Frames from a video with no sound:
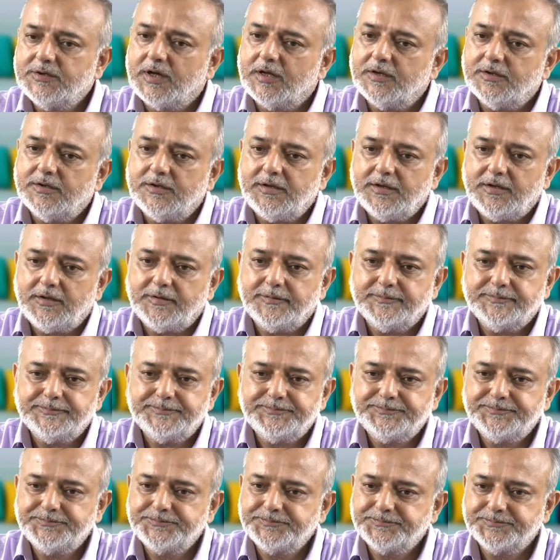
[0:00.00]
Kanti.
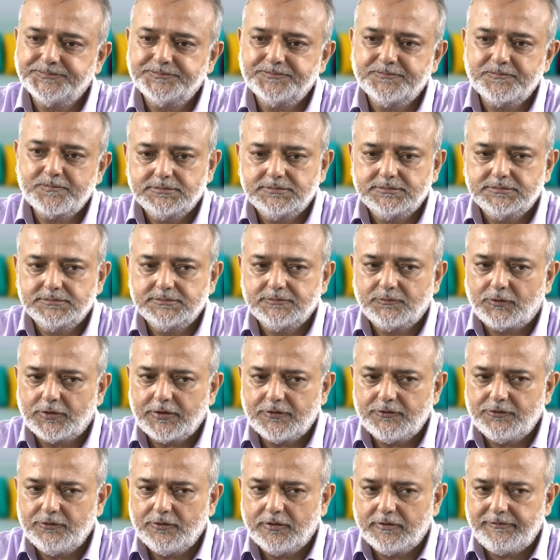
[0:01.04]
What
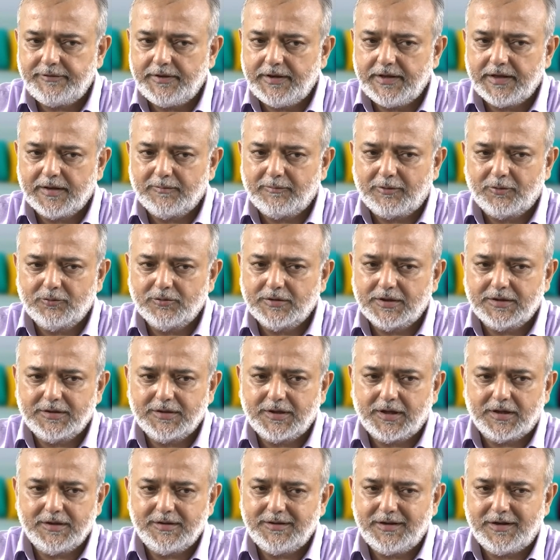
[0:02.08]
is your feeling about Dant
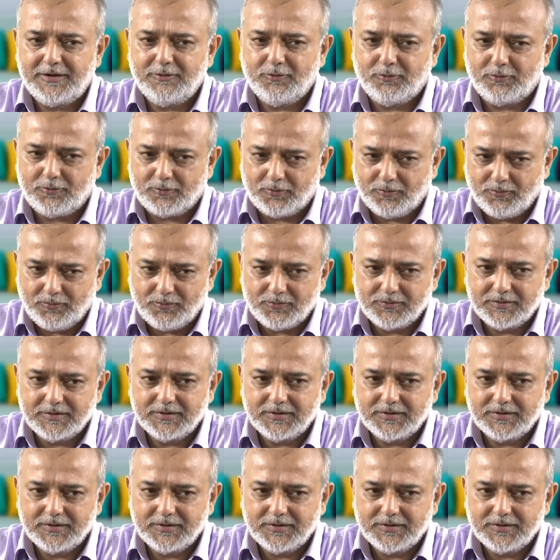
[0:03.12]
Kanti? I do not know.